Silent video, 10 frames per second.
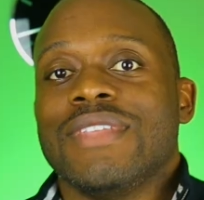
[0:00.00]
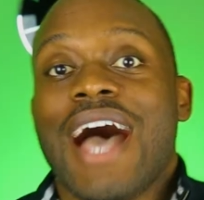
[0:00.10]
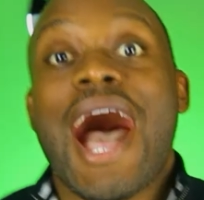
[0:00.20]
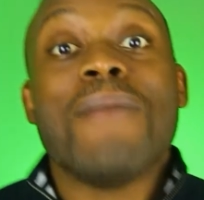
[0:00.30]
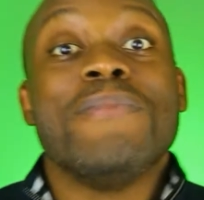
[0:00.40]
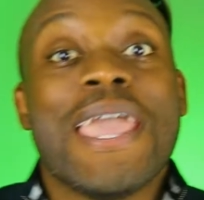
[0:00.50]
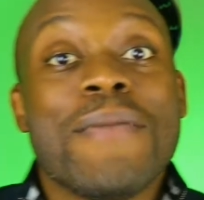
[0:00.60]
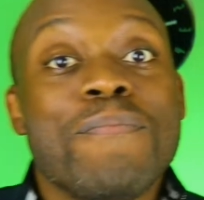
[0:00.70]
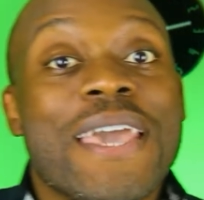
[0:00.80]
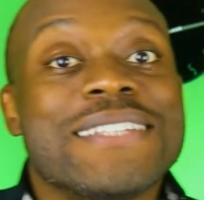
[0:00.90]
I'm
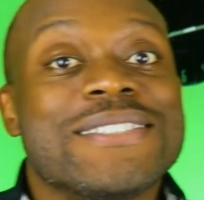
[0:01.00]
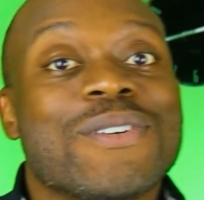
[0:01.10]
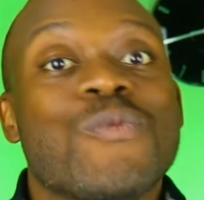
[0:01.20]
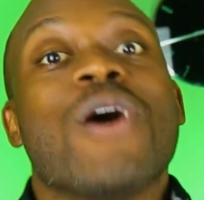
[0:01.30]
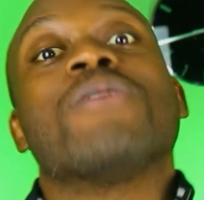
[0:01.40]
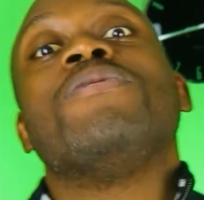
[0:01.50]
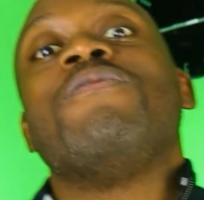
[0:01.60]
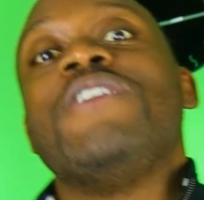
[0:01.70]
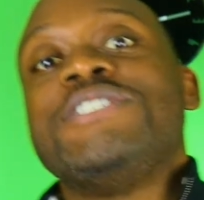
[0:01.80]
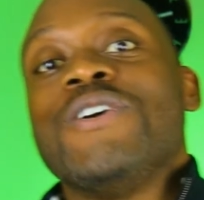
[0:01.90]
Nate Mitch. Welcome to
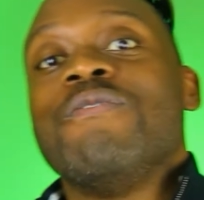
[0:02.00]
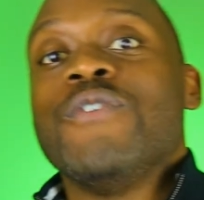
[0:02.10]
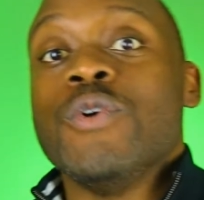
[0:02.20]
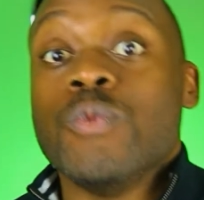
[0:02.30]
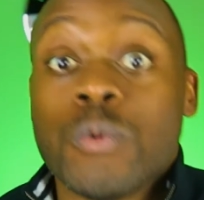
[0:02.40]
Physio Food,